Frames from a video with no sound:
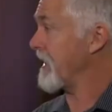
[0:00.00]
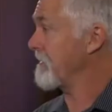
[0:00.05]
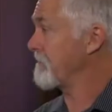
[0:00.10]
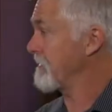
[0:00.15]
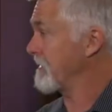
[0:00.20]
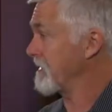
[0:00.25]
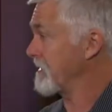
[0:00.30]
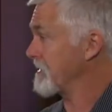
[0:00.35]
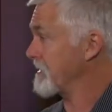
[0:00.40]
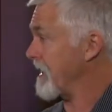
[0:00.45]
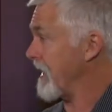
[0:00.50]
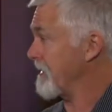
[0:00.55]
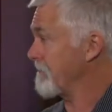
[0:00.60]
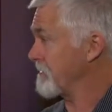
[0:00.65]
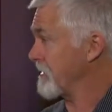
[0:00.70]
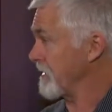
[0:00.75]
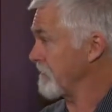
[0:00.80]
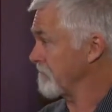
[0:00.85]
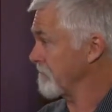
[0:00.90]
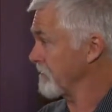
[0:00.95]
time to it's time
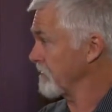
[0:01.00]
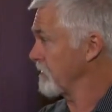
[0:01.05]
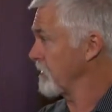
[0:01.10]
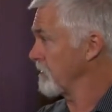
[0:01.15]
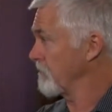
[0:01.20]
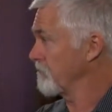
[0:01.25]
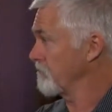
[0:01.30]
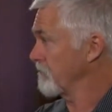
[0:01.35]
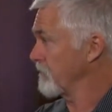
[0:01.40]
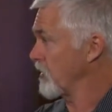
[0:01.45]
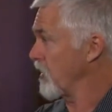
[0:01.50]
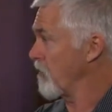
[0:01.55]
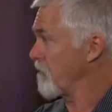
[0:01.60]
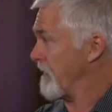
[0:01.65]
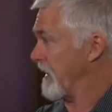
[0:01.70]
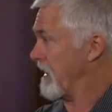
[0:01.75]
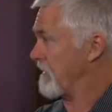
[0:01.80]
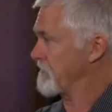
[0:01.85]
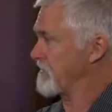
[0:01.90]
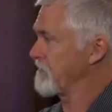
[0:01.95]
to go
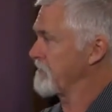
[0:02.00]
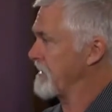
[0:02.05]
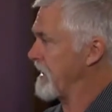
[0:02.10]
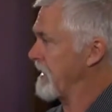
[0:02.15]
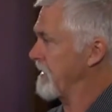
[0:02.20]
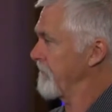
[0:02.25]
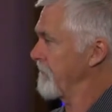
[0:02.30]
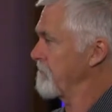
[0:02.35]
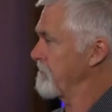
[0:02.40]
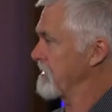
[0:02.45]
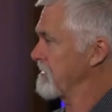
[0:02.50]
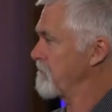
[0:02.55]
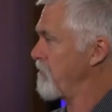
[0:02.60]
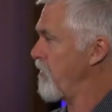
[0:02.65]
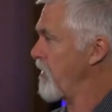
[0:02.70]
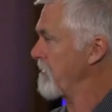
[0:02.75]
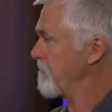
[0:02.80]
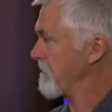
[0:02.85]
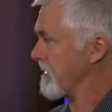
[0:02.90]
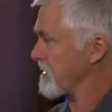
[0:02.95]
pick up some data from this
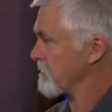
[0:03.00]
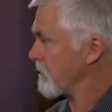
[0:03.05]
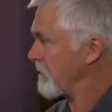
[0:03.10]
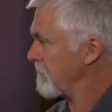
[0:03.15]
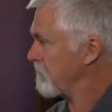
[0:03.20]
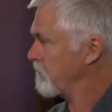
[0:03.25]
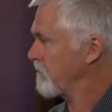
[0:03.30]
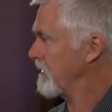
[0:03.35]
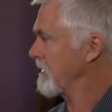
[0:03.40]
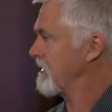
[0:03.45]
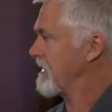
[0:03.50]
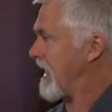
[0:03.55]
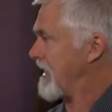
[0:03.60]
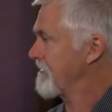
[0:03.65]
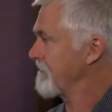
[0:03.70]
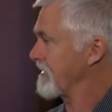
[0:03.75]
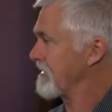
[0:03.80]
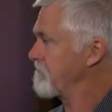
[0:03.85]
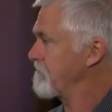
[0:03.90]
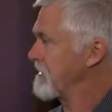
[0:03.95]
point because we we kind
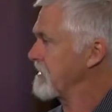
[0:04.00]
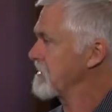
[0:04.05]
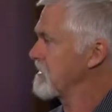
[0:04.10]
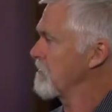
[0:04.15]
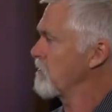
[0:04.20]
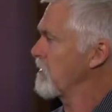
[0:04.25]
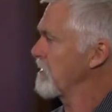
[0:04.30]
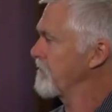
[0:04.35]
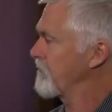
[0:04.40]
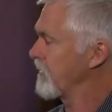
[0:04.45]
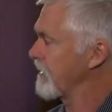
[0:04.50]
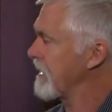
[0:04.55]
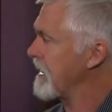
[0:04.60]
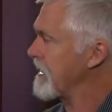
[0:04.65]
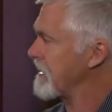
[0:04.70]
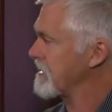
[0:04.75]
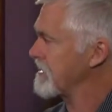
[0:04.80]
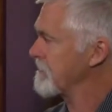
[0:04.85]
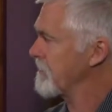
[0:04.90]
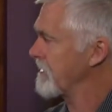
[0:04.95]
of get busy and we
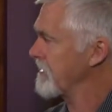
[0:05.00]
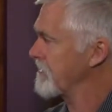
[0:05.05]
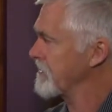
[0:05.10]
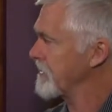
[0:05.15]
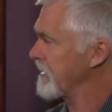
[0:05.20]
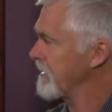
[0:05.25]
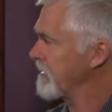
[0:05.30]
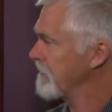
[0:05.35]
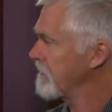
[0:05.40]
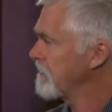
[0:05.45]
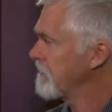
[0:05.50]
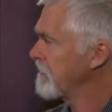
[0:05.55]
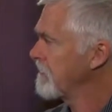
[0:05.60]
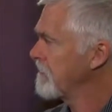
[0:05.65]
forget, is what you're saying.